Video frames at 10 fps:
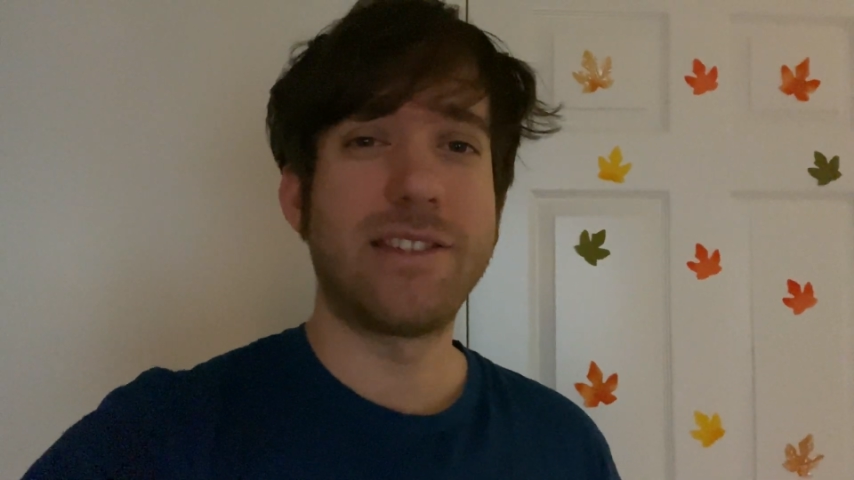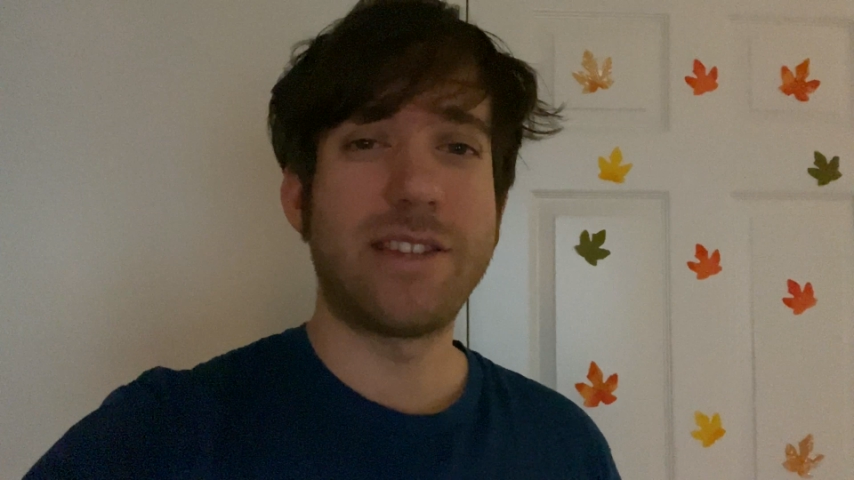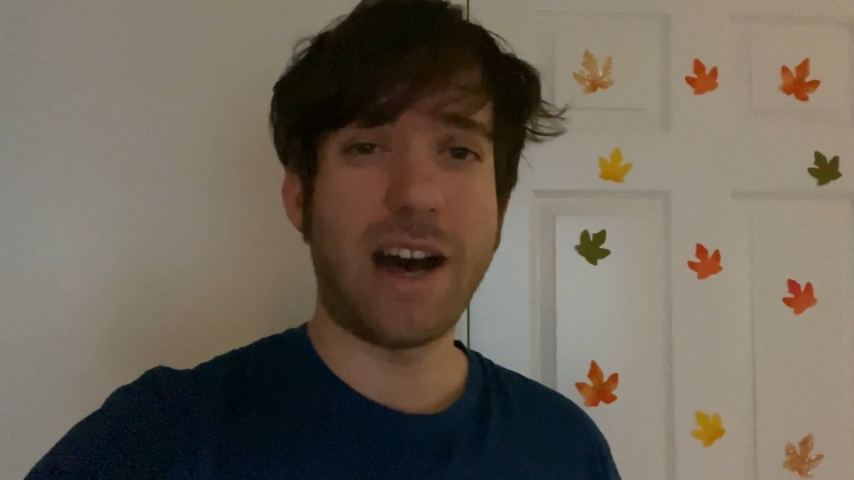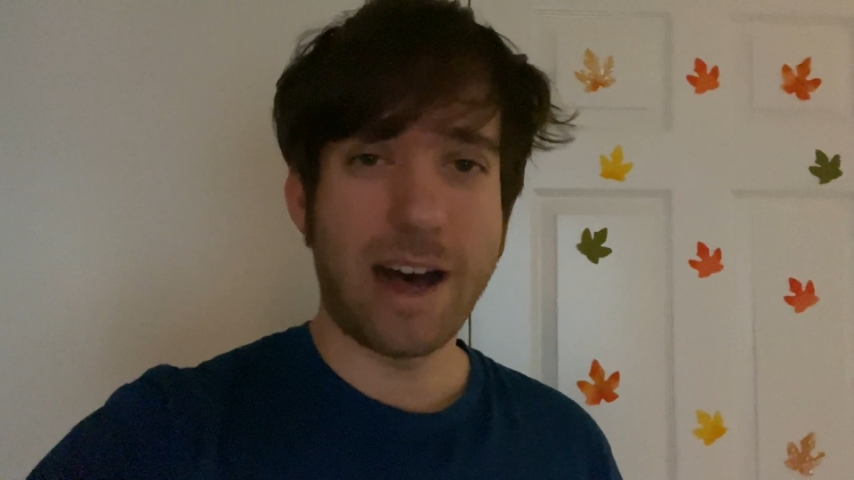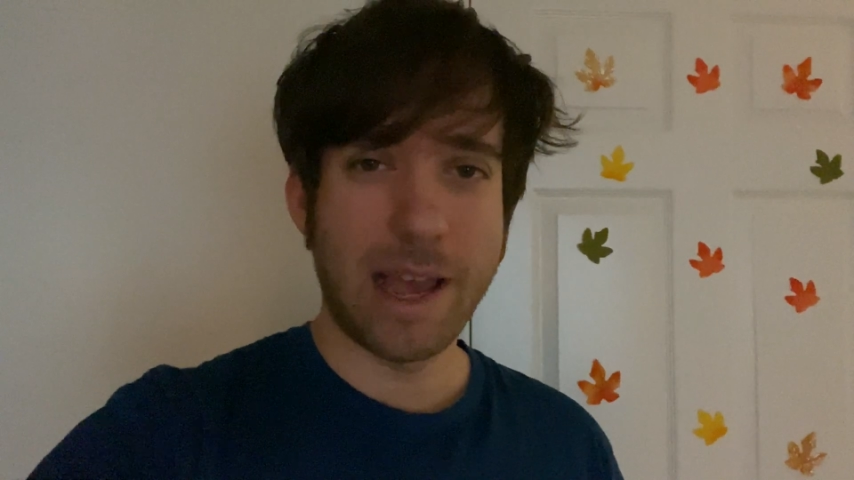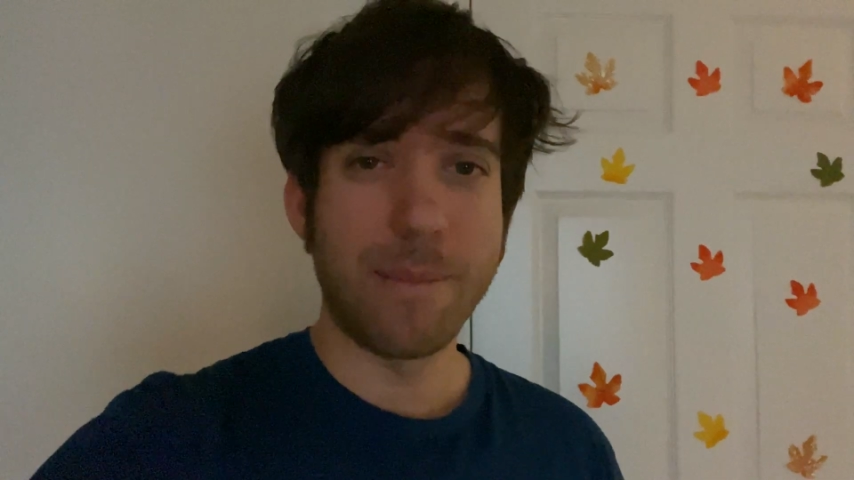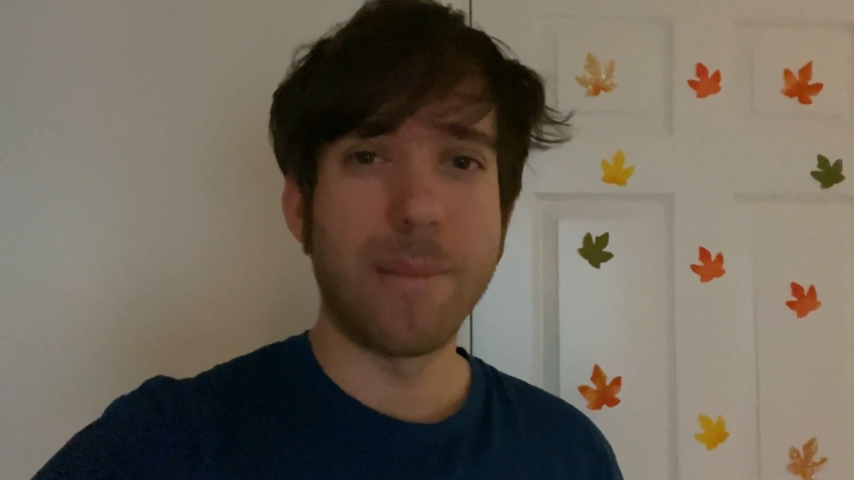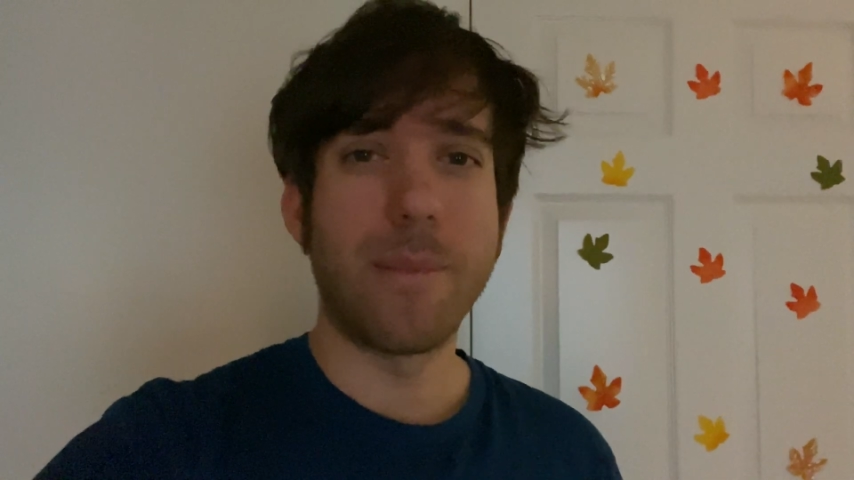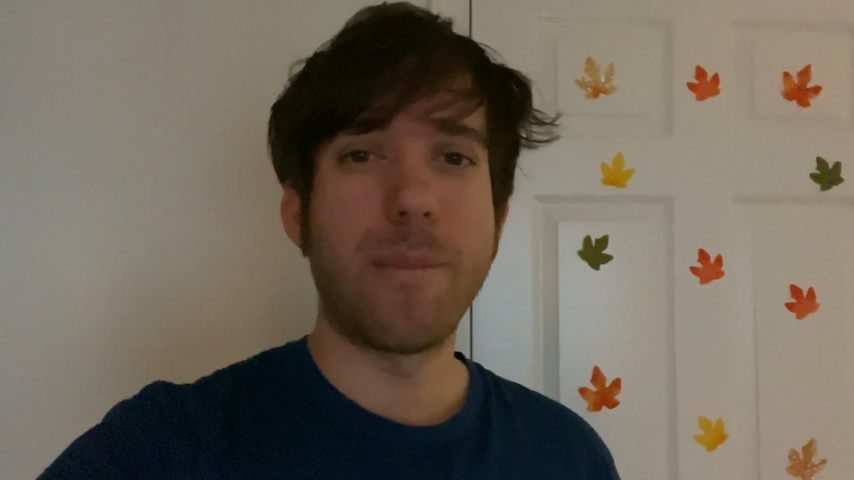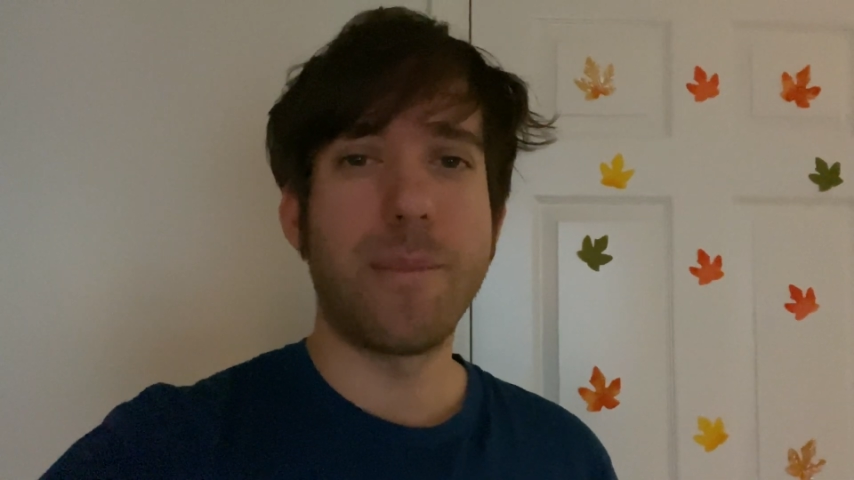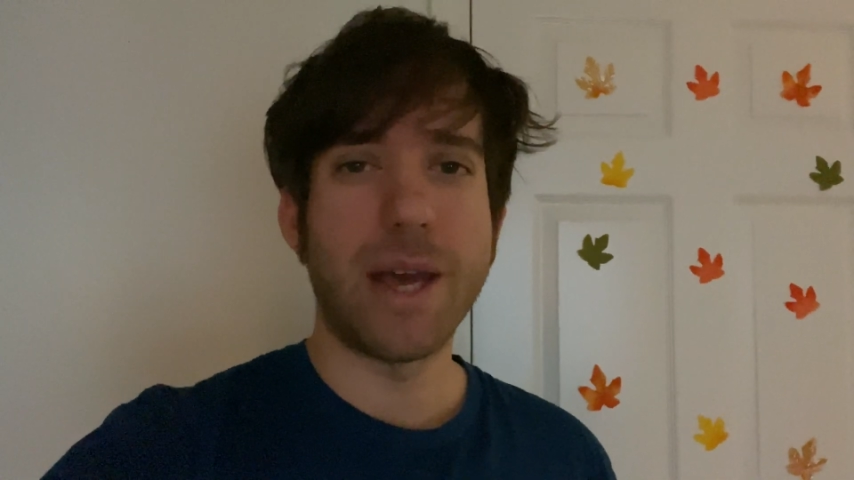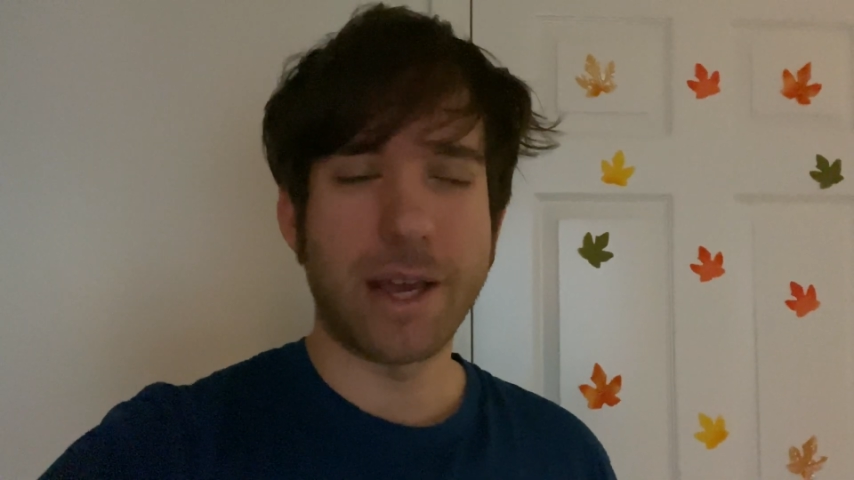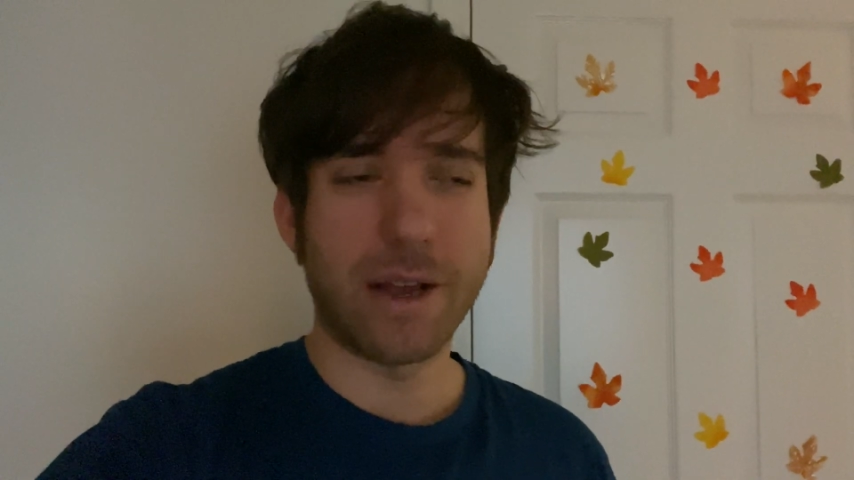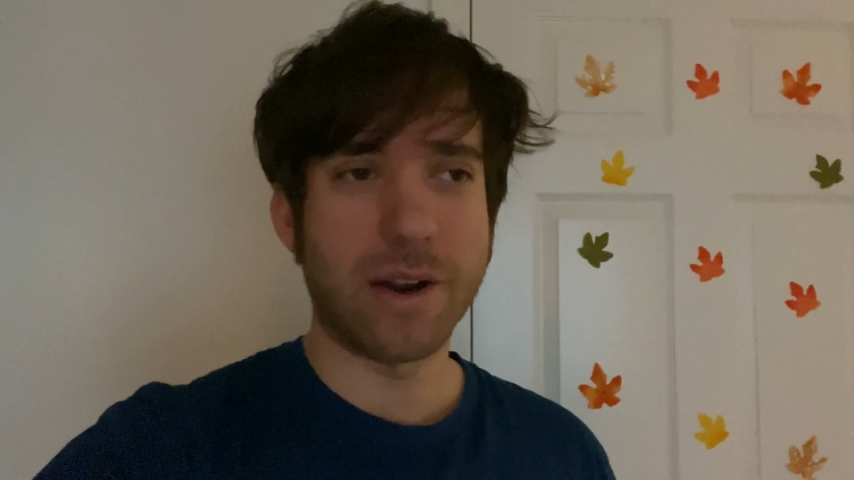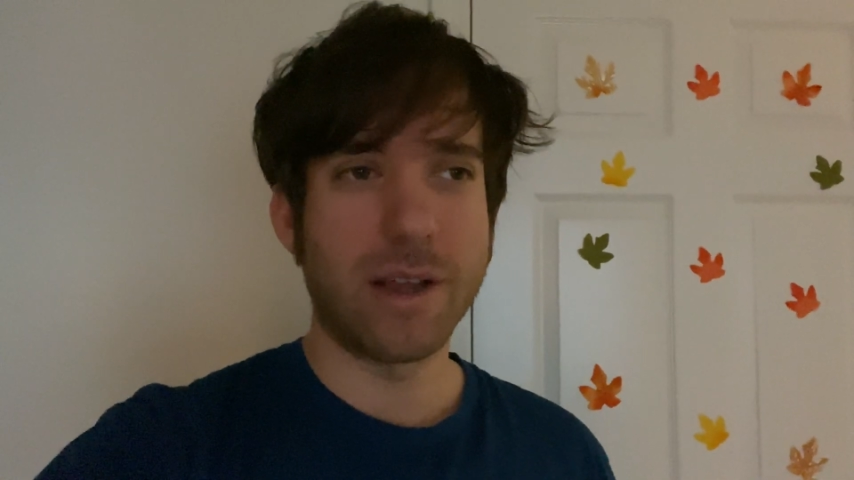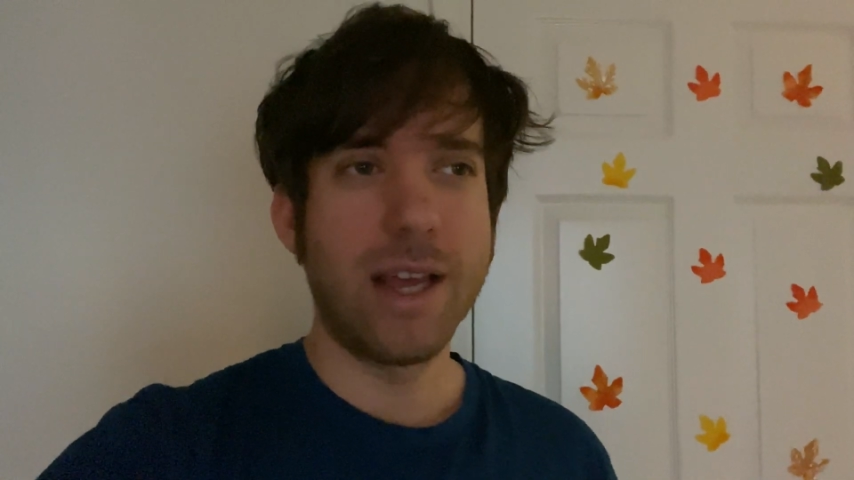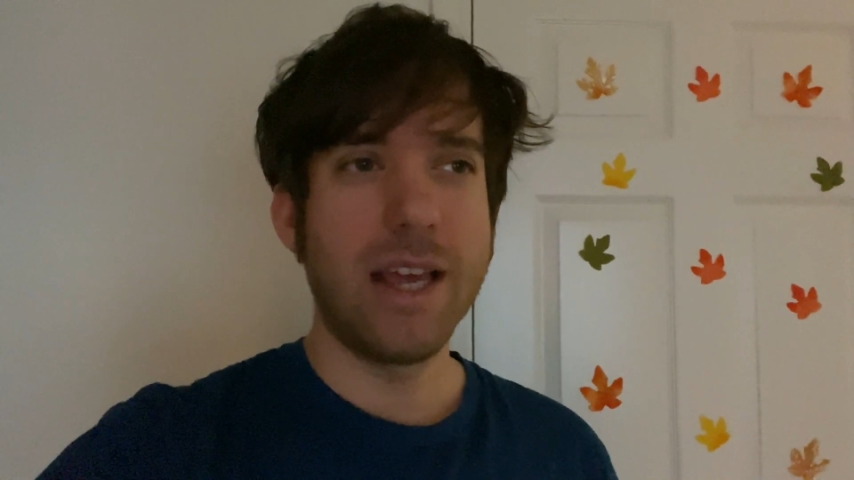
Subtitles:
time picker.